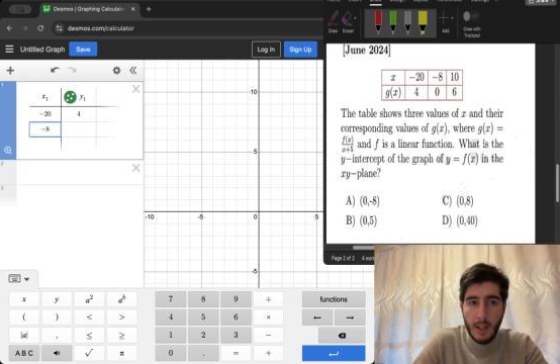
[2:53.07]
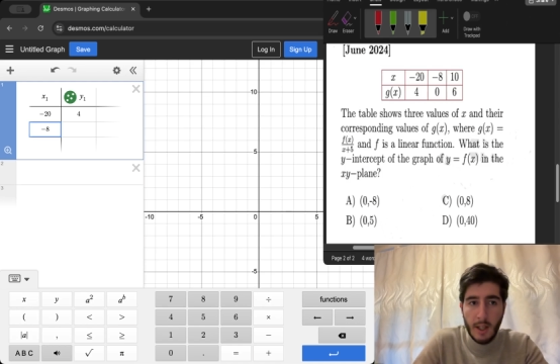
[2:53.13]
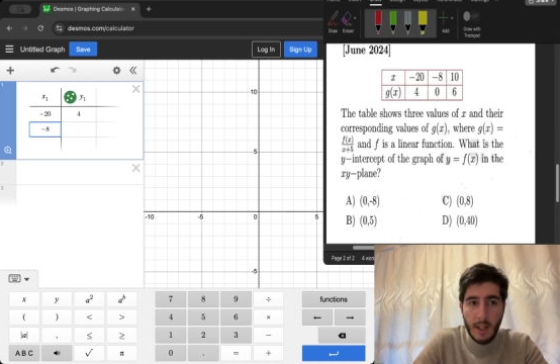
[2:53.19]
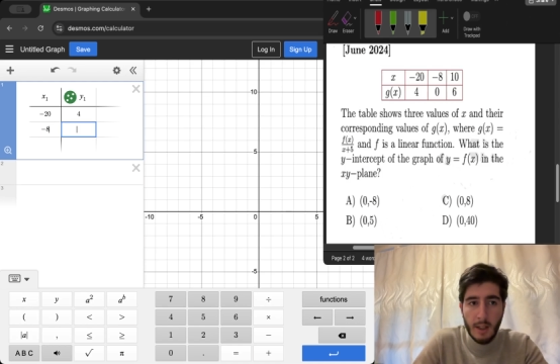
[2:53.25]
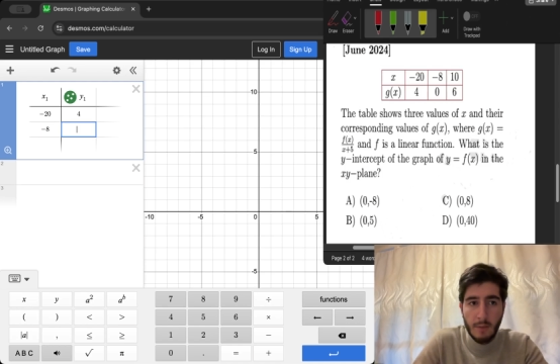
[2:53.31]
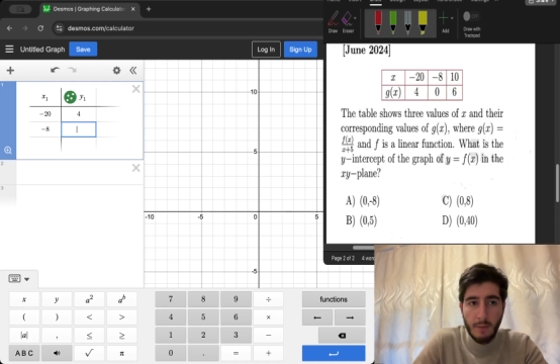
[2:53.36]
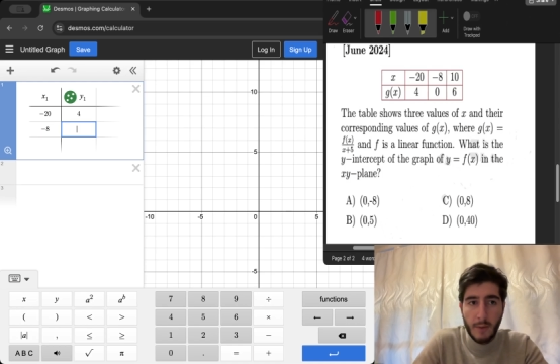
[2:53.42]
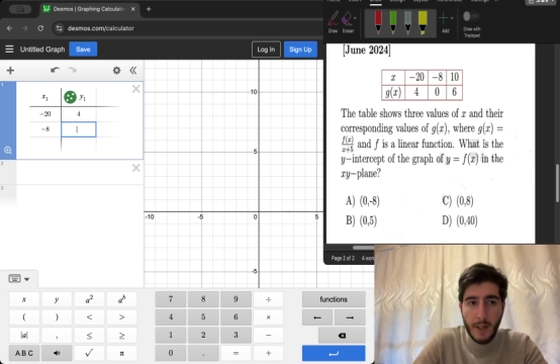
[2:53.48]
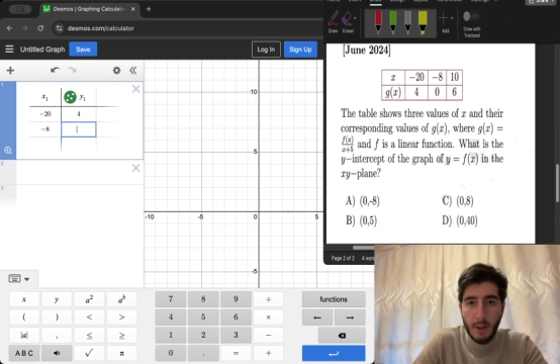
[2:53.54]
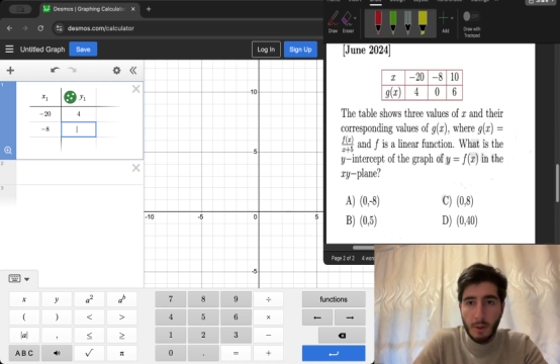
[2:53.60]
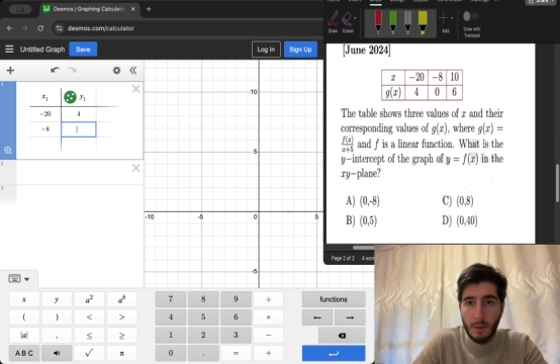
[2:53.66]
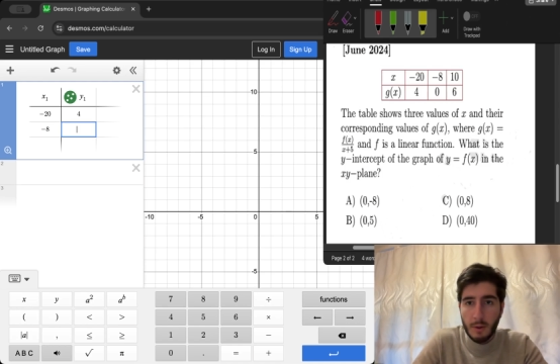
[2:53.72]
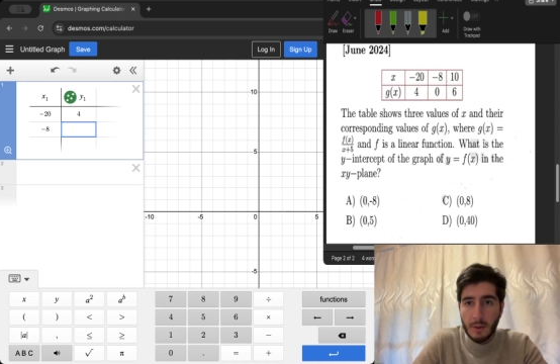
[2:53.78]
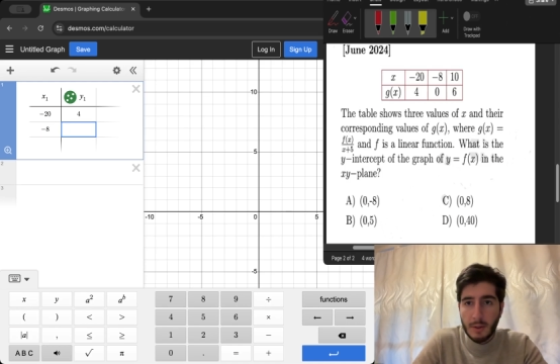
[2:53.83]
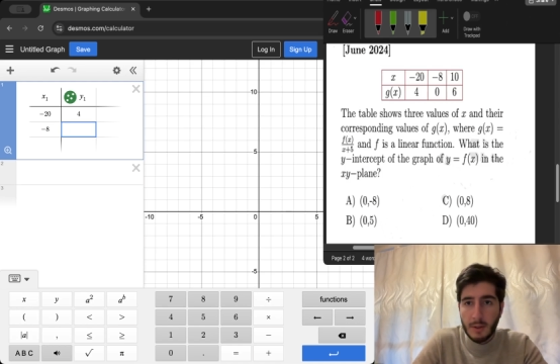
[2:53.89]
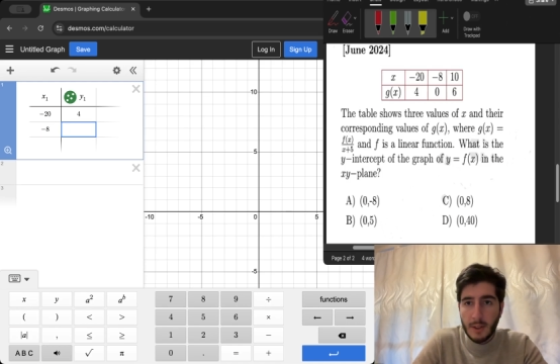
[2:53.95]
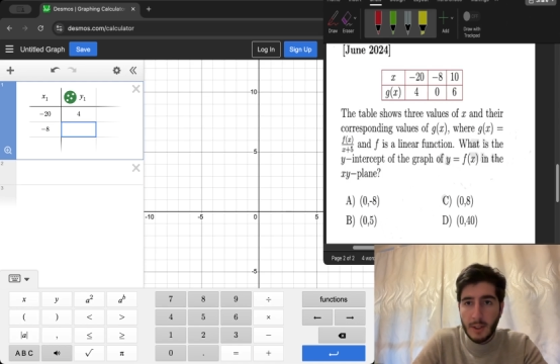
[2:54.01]
and y
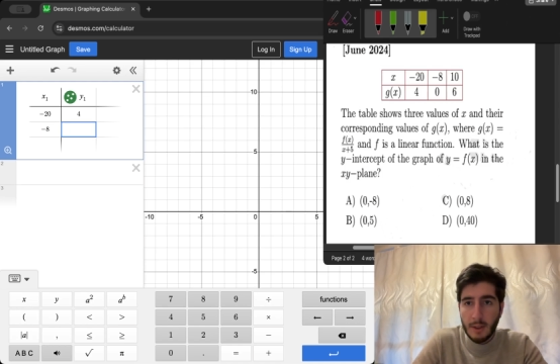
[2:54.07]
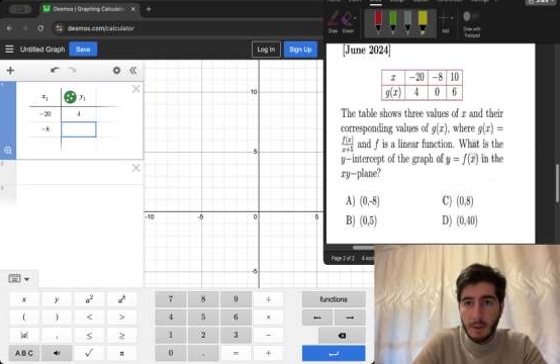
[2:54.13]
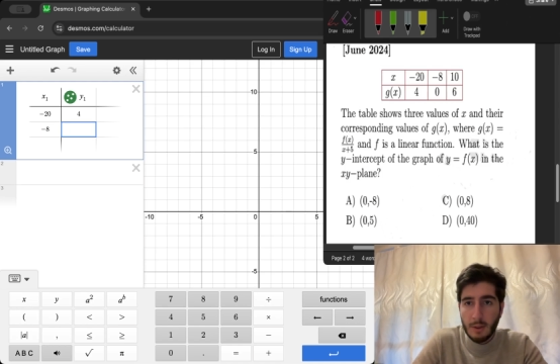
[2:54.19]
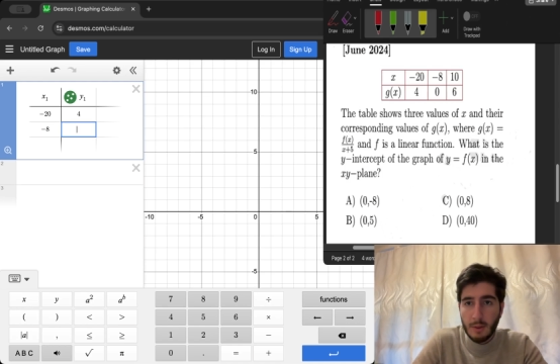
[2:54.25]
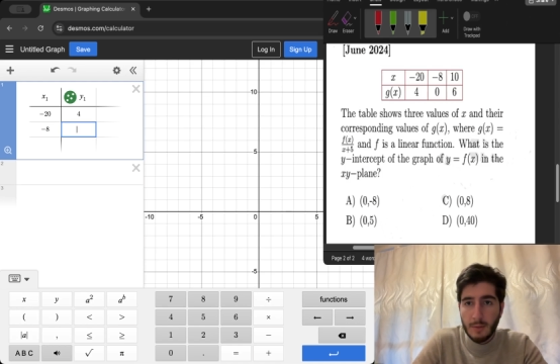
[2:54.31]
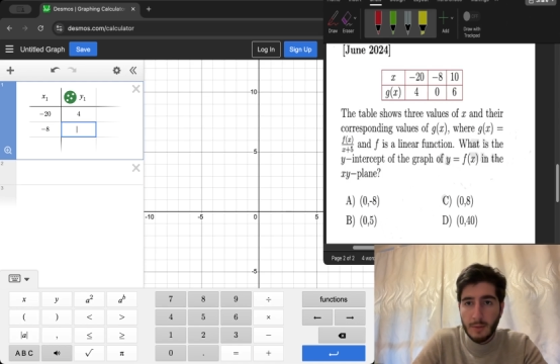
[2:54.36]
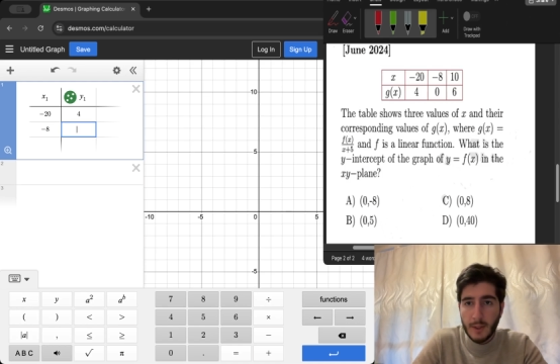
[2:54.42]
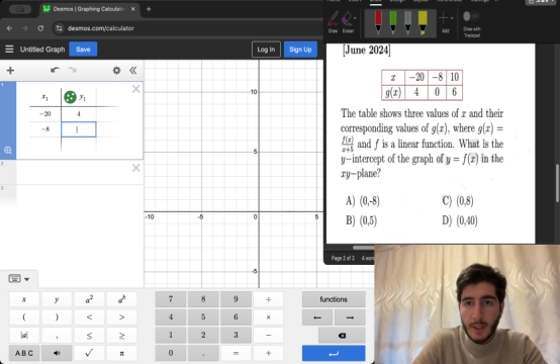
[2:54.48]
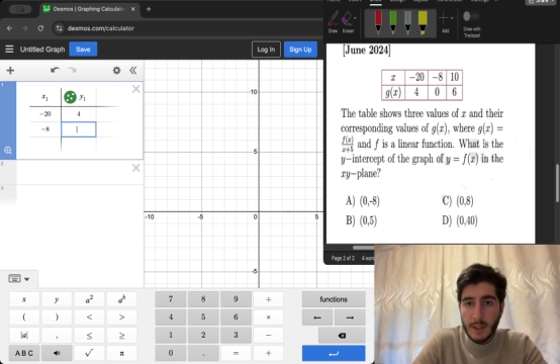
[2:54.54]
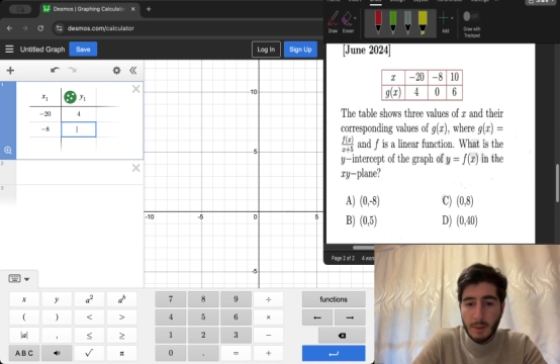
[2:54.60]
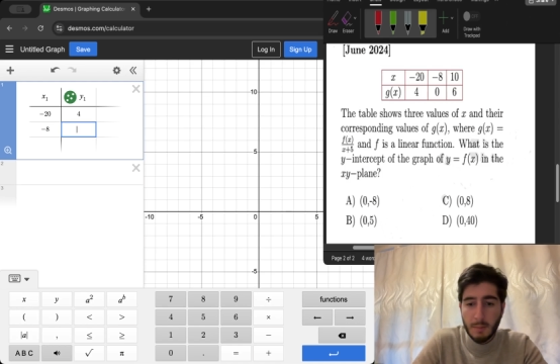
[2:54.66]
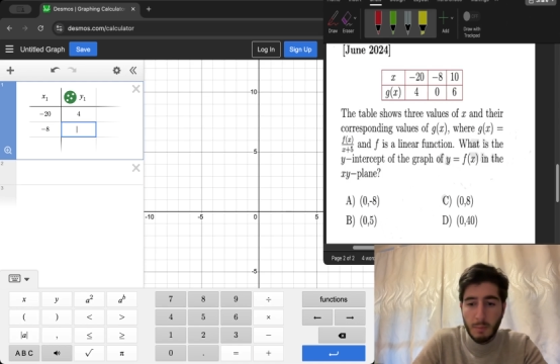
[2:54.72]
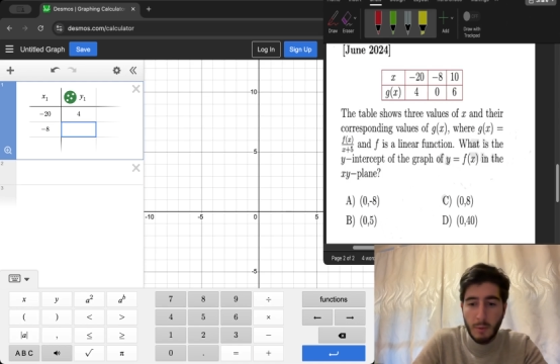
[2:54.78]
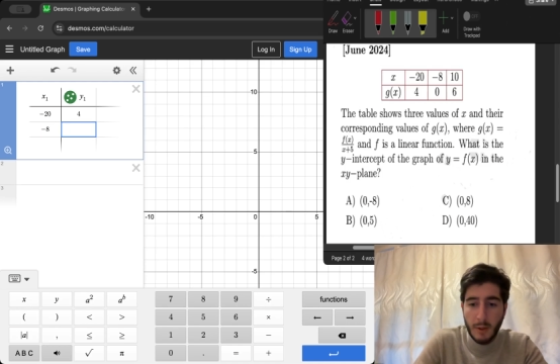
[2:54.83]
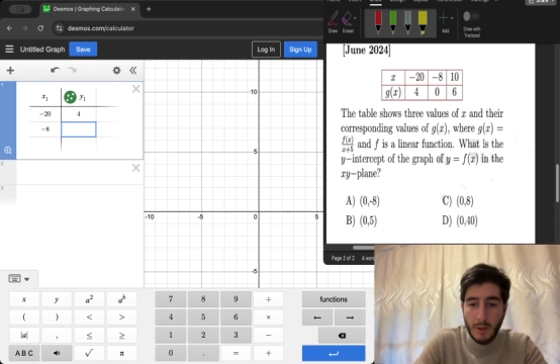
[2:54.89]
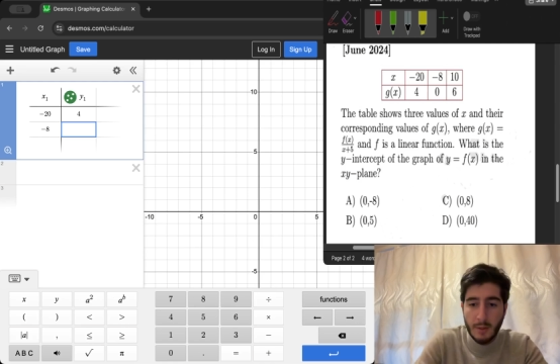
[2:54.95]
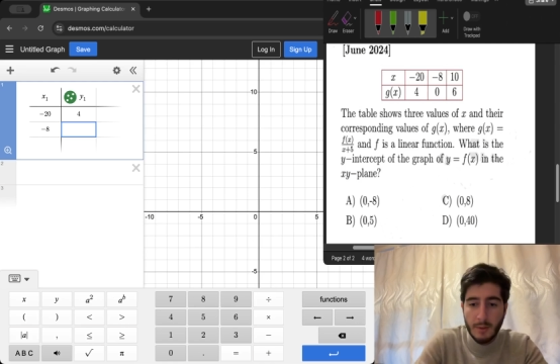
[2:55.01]
coordinate of second
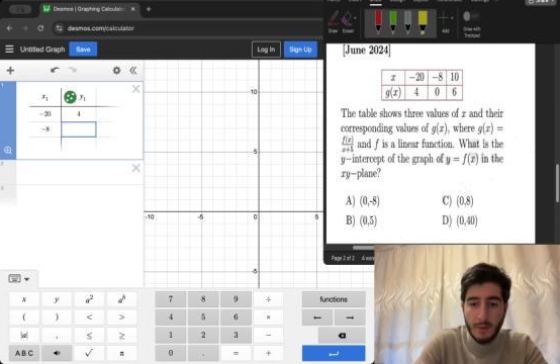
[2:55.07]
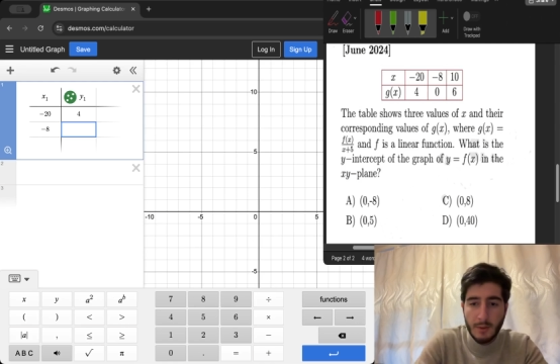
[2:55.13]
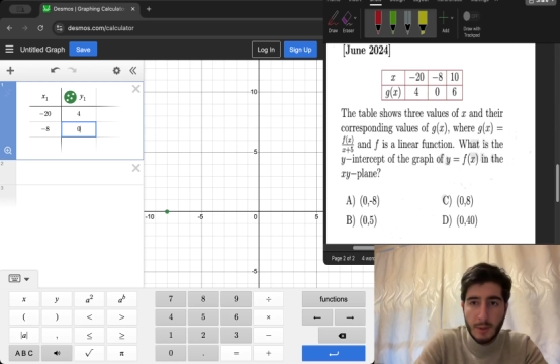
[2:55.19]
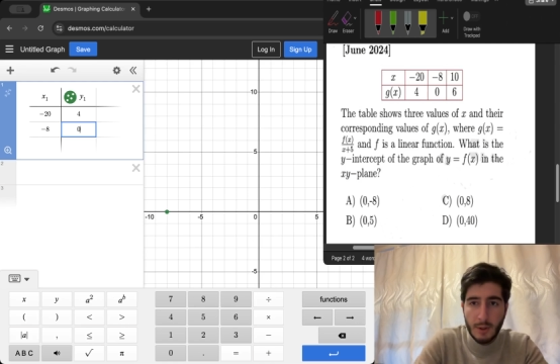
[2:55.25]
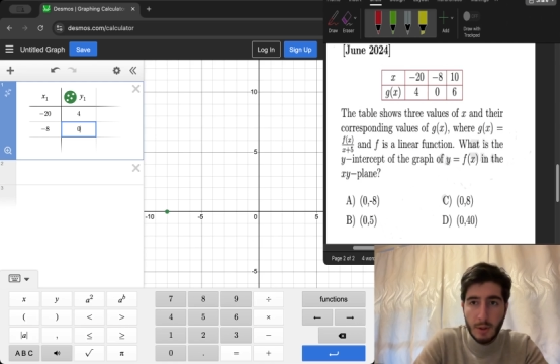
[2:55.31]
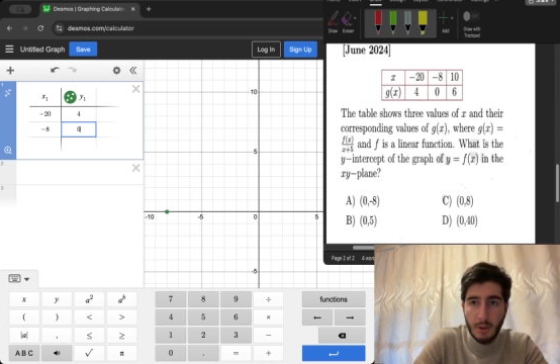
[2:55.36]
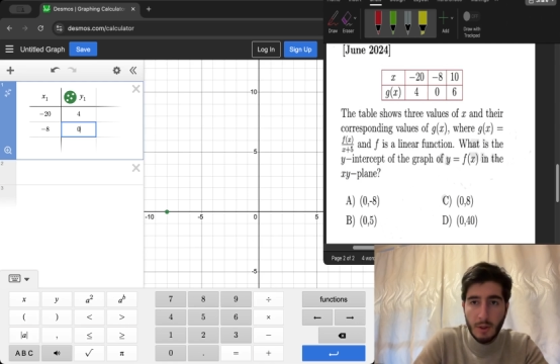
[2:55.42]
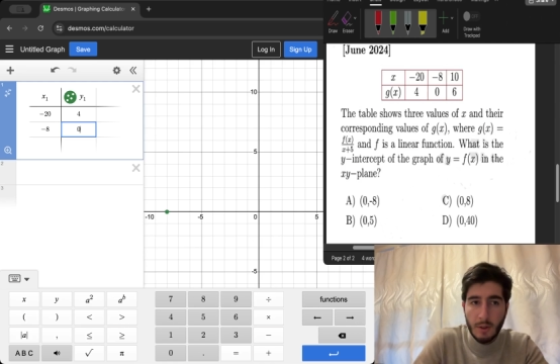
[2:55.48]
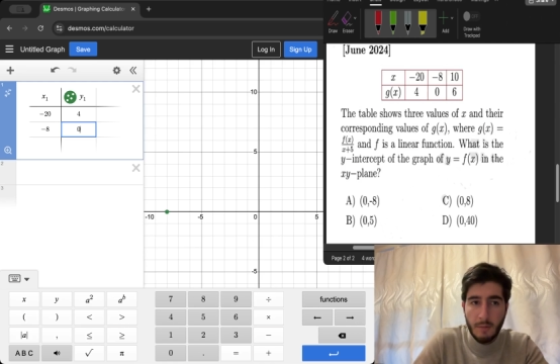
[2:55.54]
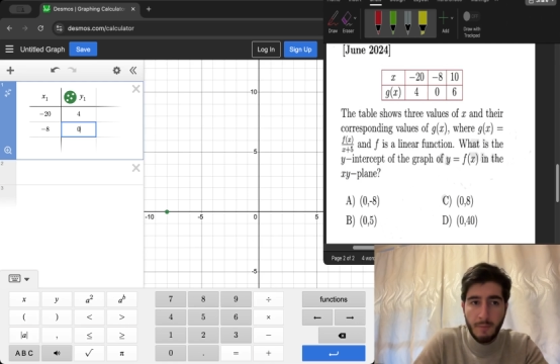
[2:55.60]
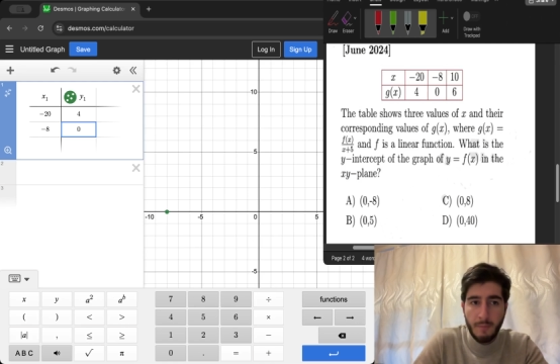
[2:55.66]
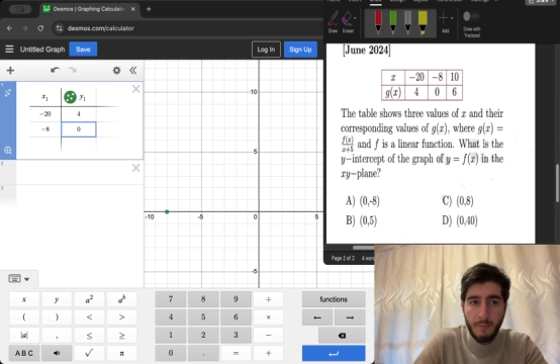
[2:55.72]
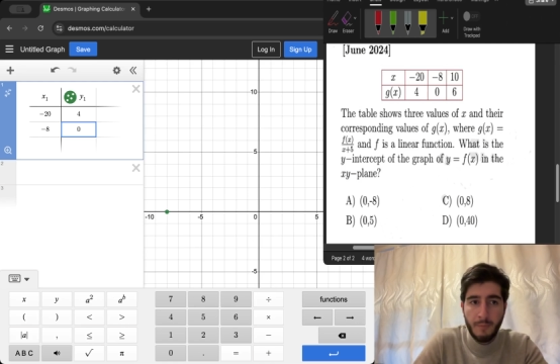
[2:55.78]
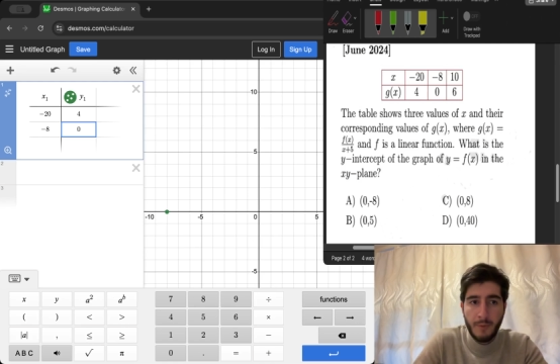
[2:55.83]
point 0